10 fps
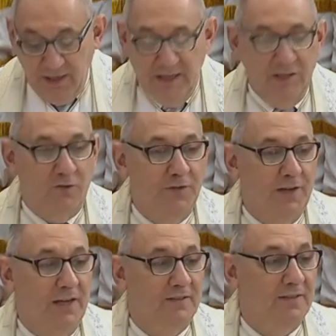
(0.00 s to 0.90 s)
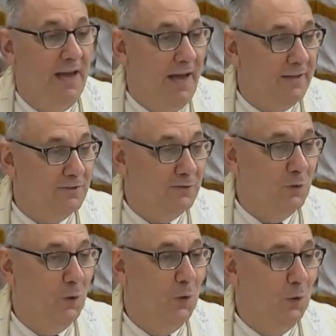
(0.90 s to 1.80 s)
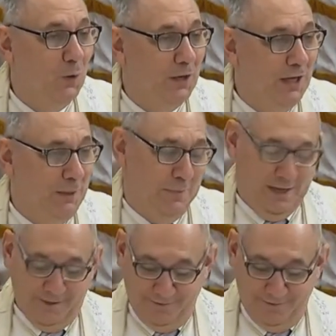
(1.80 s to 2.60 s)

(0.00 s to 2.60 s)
is via text or email.